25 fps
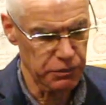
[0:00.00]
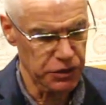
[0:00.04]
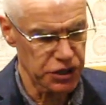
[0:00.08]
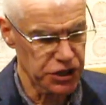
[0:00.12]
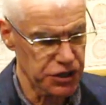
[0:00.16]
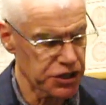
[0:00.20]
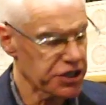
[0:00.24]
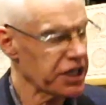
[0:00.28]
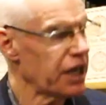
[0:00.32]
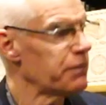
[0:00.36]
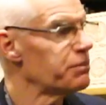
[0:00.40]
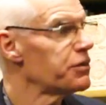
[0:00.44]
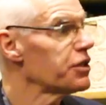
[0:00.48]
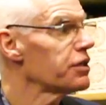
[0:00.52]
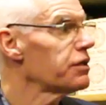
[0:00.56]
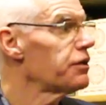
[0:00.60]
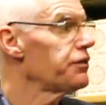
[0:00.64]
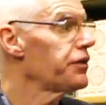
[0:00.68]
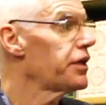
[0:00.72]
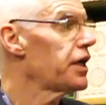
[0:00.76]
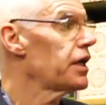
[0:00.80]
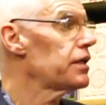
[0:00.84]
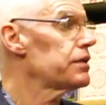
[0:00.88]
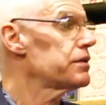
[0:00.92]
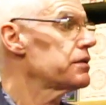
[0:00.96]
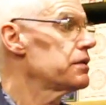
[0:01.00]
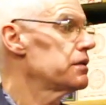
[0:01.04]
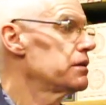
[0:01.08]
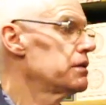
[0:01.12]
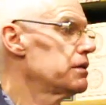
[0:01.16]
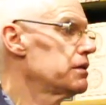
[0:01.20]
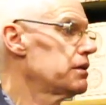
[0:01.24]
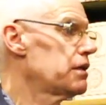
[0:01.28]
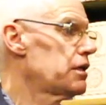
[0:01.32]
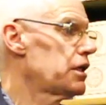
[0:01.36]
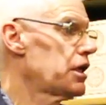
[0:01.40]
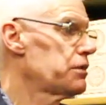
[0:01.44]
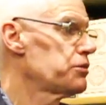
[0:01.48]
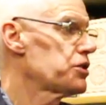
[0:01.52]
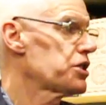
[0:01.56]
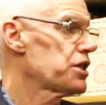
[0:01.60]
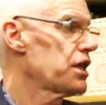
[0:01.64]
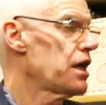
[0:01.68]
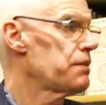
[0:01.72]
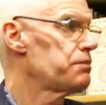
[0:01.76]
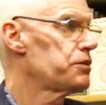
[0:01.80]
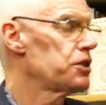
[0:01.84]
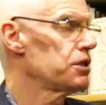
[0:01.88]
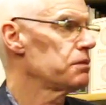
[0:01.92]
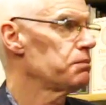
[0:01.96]
much a skeptic on that, and I'm
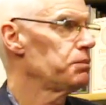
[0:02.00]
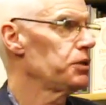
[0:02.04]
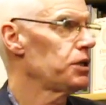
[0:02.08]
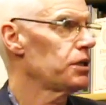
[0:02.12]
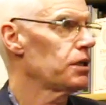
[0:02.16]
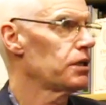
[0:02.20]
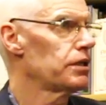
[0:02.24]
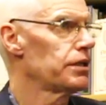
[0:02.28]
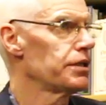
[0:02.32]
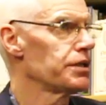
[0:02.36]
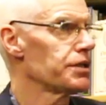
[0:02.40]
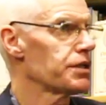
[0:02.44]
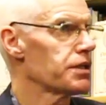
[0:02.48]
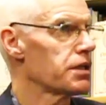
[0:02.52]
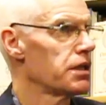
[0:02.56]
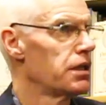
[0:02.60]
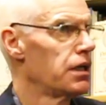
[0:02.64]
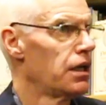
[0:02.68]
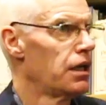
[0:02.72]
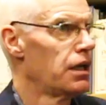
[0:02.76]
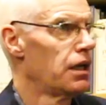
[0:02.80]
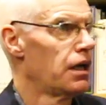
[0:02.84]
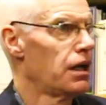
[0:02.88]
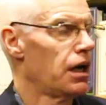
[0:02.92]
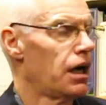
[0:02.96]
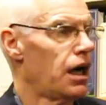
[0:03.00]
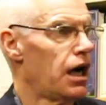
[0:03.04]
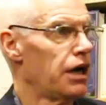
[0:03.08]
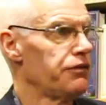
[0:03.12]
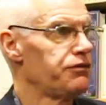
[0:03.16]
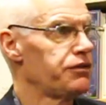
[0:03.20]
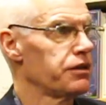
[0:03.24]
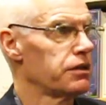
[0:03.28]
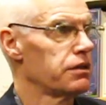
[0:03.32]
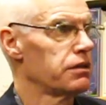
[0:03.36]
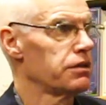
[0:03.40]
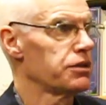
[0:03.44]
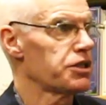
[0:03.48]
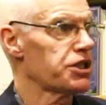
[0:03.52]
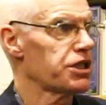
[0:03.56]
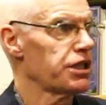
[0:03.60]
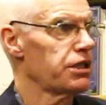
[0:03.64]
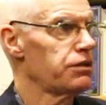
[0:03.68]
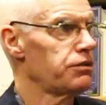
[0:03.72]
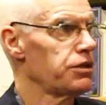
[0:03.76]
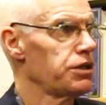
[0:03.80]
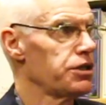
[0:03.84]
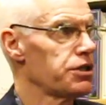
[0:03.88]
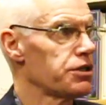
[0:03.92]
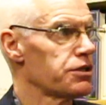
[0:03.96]
skeptic because I've done a
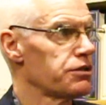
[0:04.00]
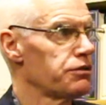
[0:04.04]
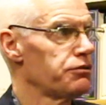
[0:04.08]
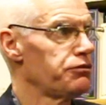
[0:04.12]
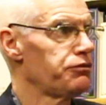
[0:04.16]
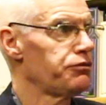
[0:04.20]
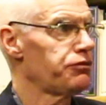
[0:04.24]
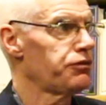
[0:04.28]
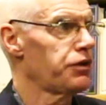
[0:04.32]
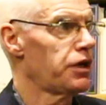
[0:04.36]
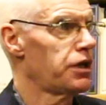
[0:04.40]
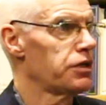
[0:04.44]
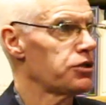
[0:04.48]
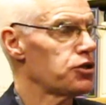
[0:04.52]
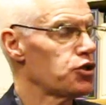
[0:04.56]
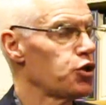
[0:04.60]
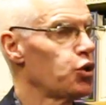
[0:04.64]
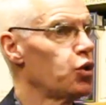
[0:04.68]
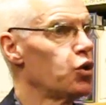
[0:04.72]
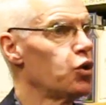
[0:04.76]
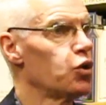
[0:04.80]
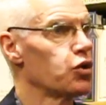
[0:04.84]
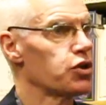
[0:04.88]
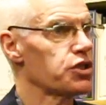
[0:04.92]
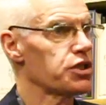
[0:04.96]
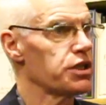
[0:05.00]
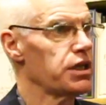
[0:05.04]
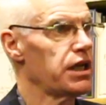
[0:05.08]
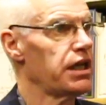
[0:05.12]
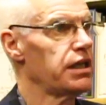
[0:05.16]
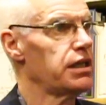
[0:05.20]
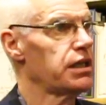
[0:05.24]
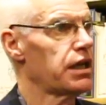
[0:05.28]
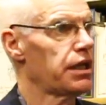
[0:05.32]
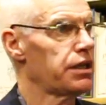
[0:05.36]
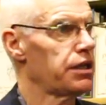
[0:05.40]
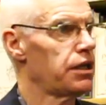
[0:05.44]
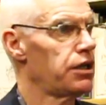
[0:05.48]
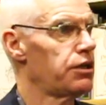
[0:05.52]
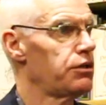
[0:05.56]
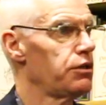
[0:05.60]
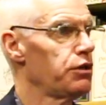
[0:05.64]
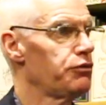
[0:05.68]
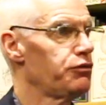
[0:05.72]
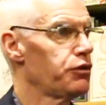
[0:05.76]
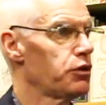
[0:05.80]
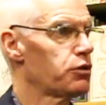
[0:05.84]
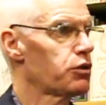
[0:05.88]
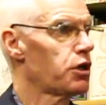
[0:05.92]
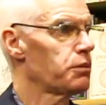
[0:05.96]
series of uh, talks in that area
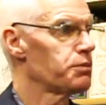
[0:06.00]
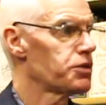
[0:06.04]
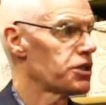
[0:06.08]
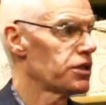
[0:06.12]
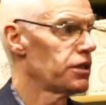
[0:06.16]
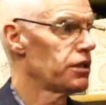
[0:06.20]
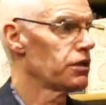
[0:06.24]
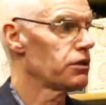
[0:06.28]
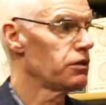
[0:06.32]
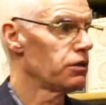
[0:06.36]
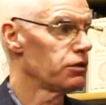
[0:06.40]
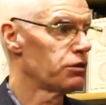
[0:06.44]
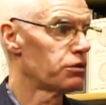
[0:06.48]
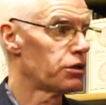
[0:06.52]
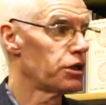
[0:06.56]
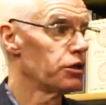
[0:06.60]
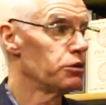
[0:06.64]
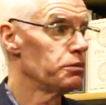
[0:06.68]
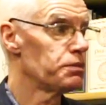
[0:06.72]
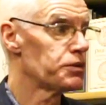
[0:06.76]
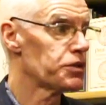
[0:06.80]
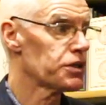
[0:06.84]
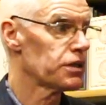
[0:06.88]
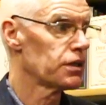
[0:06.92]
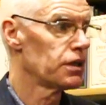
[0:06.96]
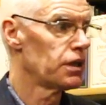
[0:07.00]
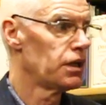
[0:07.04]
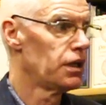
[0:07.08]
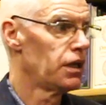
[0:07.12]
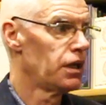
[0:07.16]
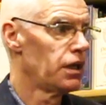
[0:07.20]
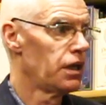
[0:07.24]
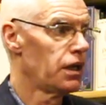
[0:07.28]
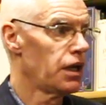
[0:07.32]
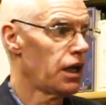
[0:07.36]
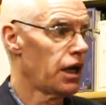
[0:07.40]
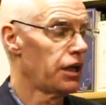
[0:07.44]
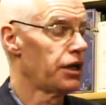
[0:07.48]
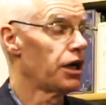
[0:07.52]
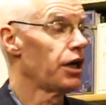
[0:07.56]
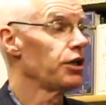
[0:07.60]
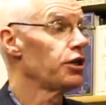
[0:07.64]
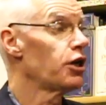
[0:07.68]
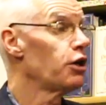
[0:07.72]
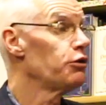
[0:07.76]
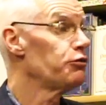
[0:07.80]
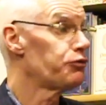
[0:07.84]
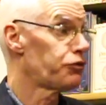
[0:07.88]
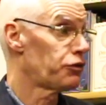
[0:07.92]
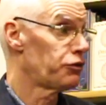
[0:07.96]
for crop circle groups and I
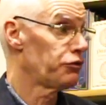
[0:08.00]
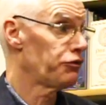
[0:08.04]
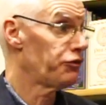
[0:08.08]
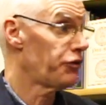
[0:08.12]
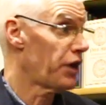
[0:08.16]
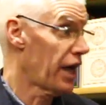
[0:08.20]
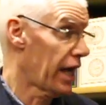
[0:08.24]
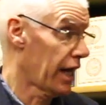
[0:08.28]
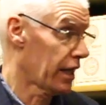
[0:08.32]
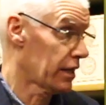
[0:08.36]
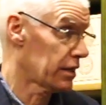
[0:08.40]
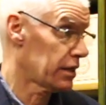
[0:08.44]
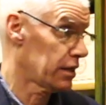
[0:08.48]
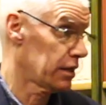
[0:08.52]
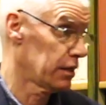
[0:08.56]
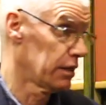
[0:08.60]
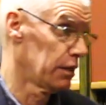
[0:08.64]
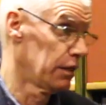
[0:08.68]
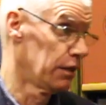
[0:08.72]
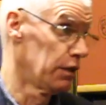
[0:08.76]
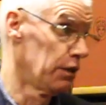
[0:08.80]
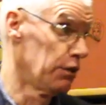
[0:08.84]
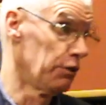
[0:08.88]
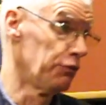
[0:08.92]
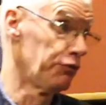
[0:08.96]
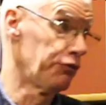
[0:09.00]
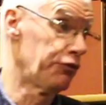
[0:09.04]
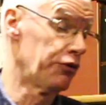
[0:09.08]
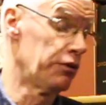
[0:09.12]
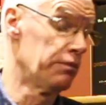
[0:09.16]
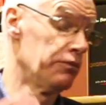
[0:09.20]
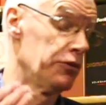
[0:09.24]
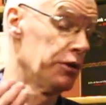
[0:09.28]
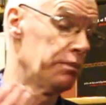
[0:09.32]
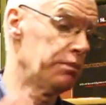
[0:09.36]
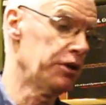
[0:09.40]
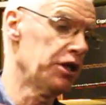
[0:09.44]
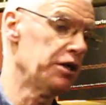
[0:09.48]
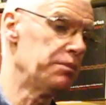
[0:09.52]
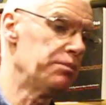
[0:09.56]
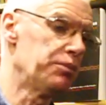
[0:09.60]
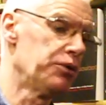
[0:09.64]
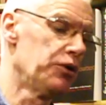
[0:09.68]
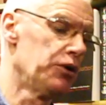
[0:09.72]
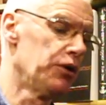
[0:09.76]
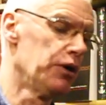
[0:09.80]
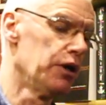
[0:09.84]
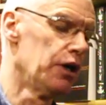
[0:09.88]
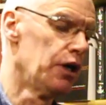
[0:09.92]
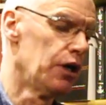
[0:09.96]
know for a fact from the
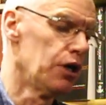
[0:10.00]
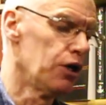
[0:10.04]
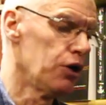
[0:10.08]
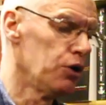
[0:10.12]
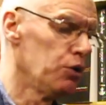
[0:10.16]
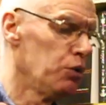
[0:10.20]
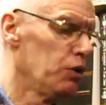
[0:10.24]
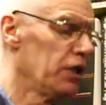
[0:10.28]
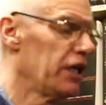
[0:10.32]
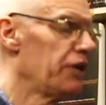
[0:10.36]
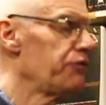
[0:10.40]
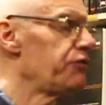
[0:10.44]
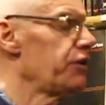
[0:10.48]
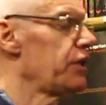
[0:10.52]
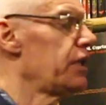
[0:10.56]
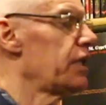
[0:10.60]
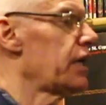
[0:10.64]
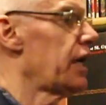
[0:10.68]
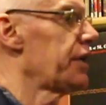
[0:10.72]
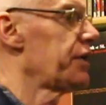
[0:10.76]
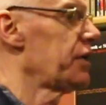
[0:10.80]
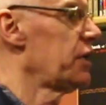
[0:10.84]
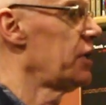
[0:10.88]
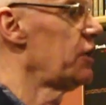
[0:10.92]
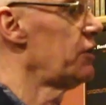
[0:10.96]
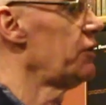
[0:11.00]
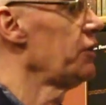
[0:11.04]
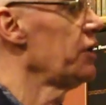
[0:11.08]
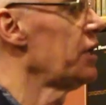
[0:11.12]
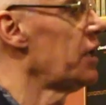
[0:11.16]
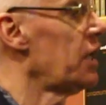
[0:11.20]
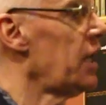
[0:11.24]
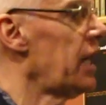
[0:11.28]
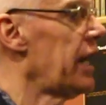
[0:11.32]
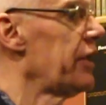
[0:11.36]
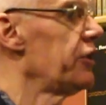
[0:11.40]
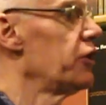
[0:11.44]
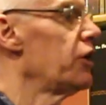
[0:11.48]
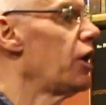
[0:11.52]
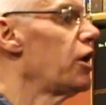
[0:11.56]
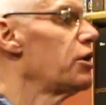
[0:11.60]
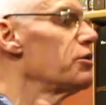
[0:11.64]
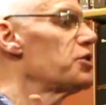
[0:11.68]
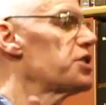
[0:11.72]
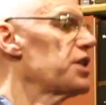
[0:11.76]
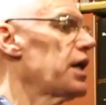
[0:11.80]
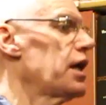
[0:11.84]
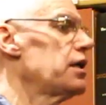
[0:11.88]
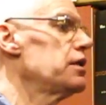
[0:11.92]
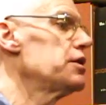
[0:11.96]
people who live in that area and the
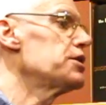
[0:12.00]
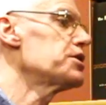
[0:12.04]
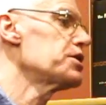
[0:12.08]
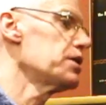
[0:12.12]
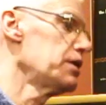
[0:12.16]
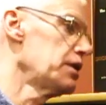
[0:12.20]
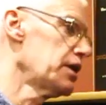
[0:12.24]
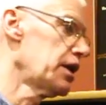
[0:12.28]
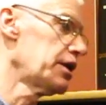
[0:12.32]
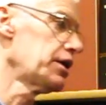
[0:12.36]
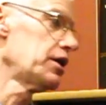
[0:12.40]
hoteliers in that